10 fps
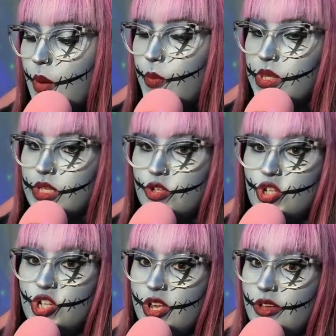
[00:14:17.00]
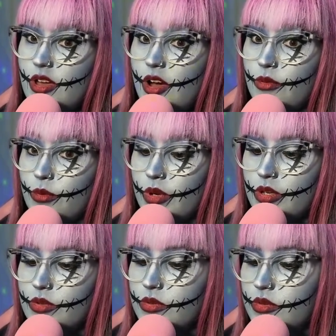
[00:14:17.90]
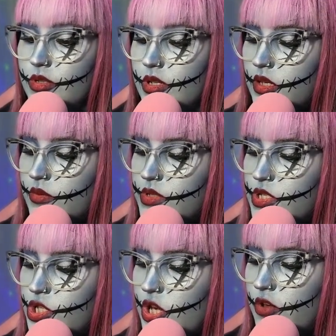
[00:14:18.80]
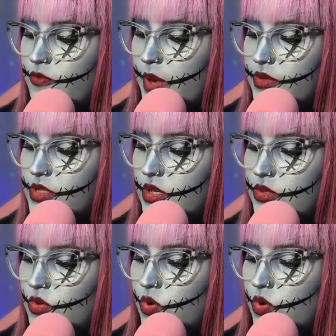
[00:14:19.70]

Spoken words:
but then shit got real. There was a shelf mounted on the